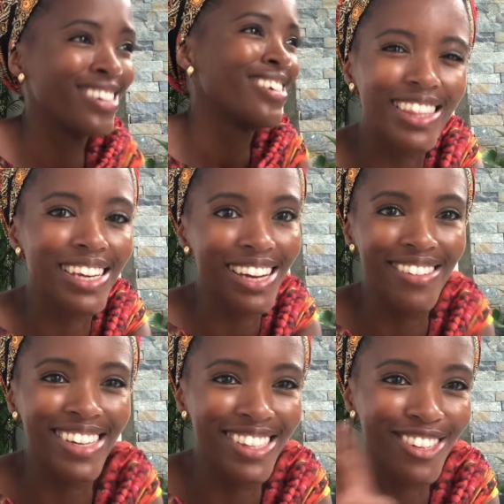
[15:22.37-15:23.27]
I think
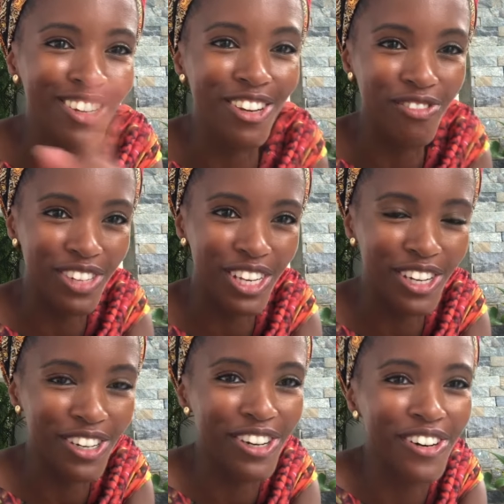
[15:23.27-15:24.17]
I'll insert a
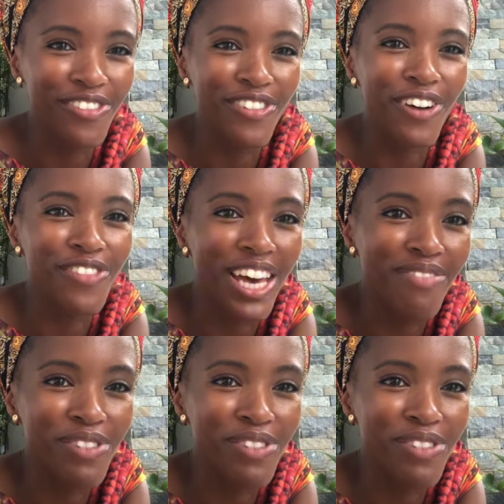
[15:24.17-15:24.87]
video of that